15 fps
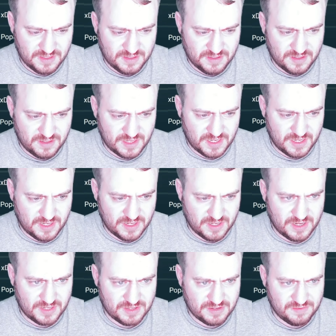I
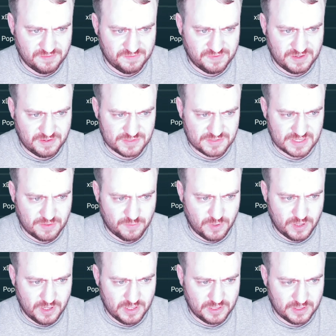don't even think it was that
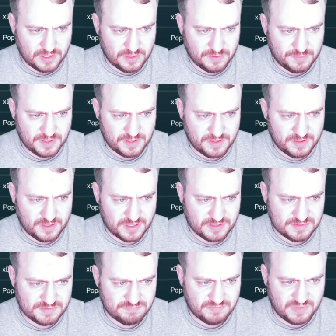while ago, but
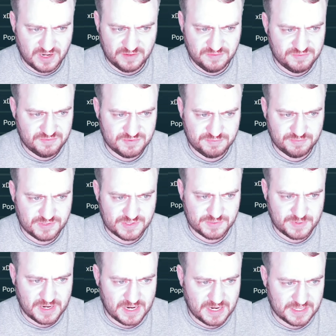I swear
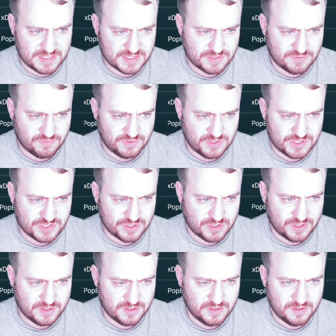I had a screenshot
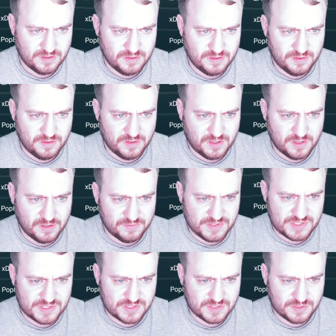of it
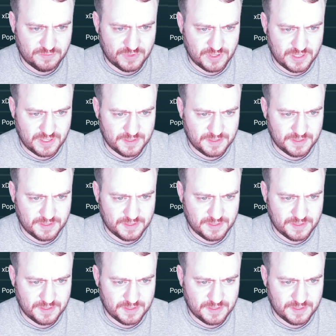somewhere.